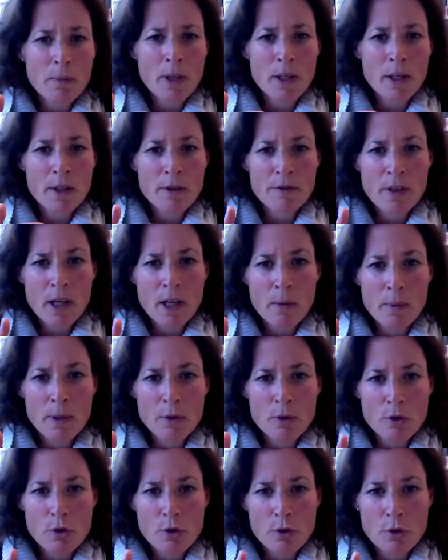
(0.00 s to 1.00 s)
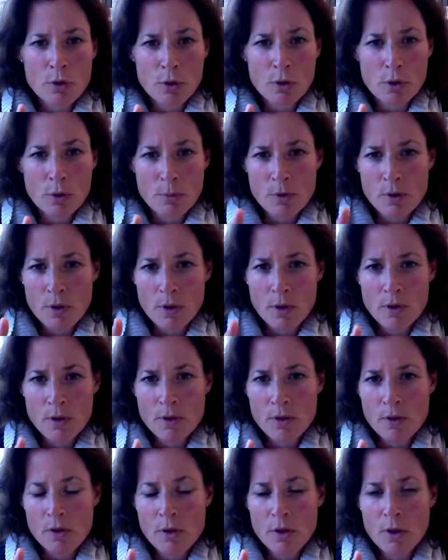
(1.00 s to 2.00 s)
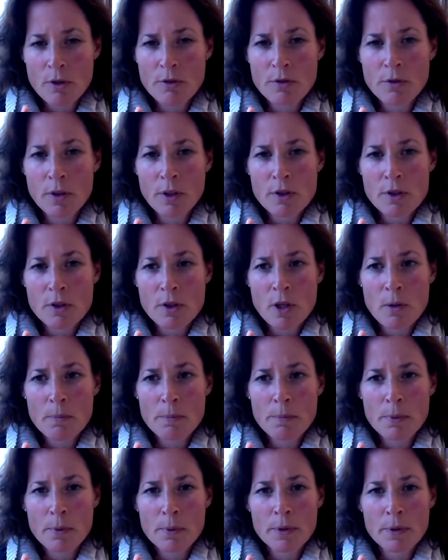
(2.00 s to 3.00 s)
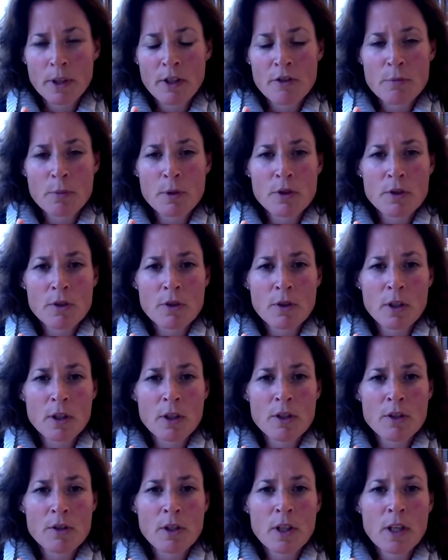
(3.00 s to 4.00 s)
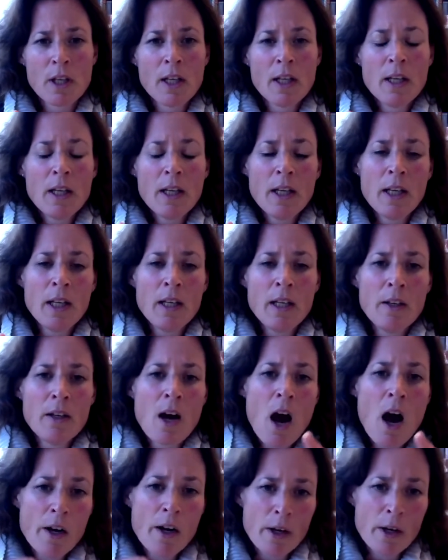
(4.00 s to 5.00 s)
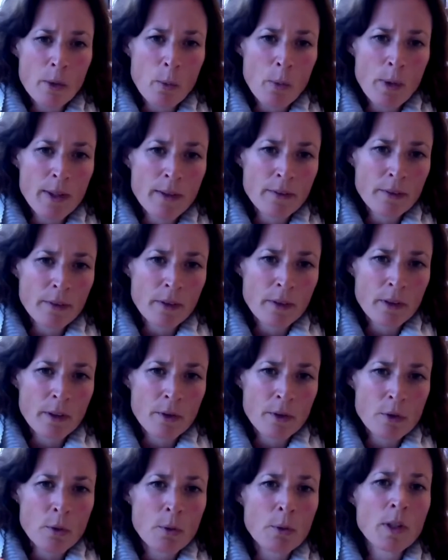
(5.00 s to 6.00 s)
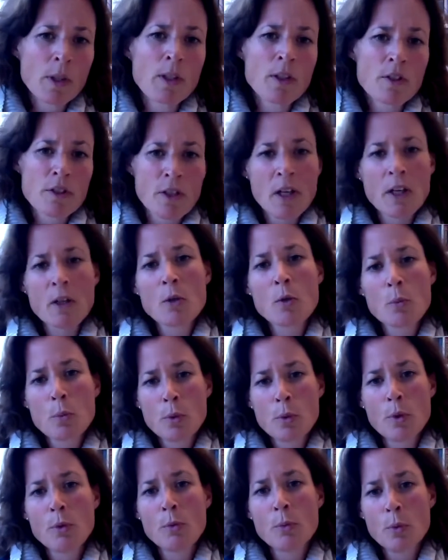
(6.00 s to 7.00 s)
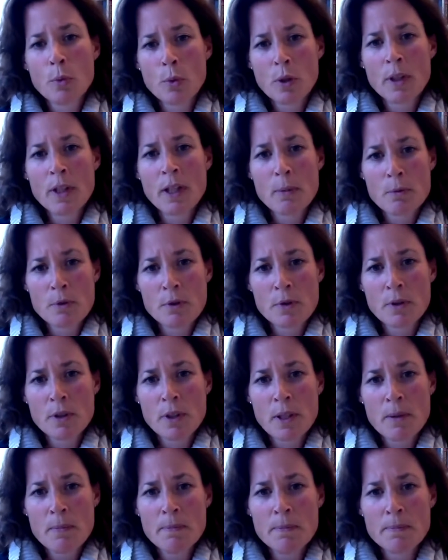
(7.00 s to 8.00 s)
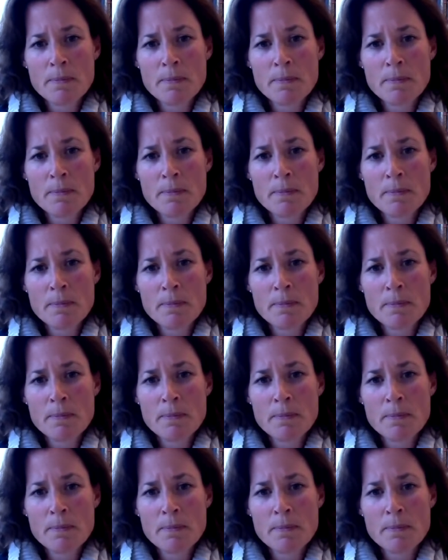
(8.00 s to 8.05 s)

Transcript: environmental circumstances. So, for example, there have been studies in the hunger winter during the Second World War in Amsterdam,